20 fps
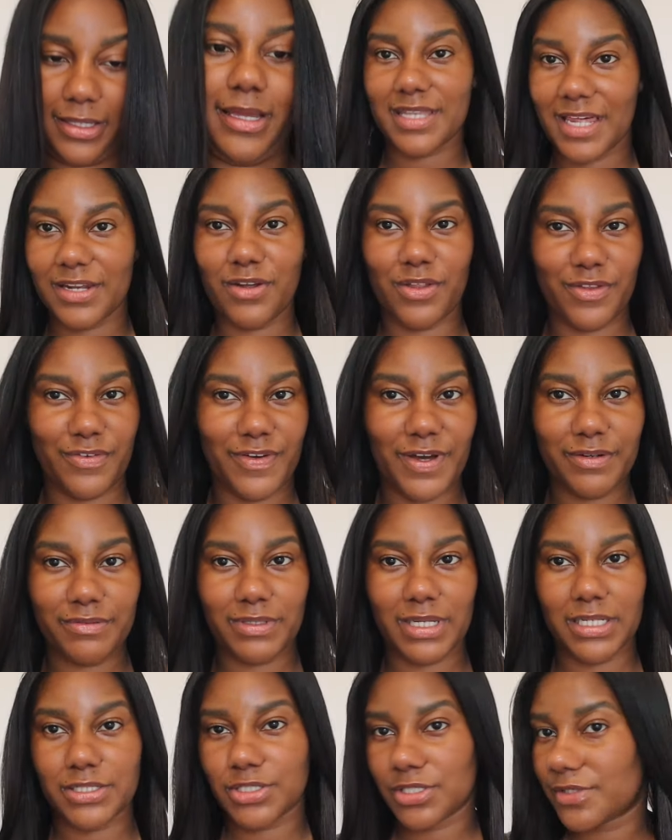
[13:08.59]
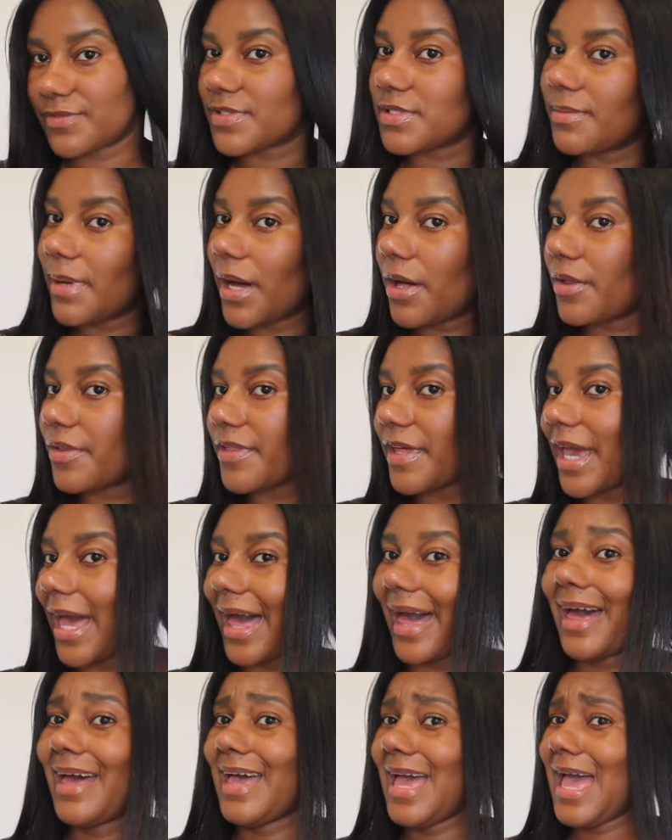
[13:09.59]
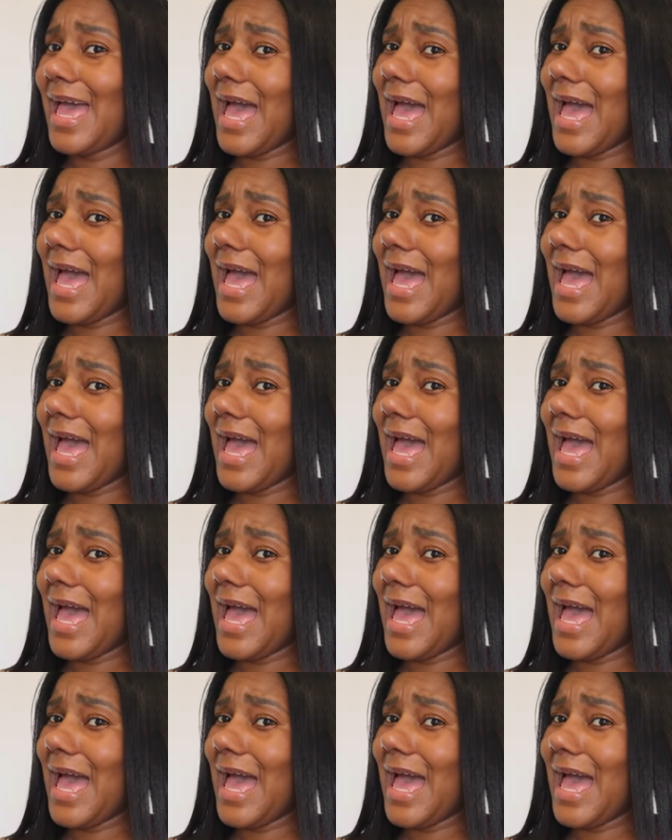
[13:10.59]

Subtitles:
They're not the foundation of some healthy hair.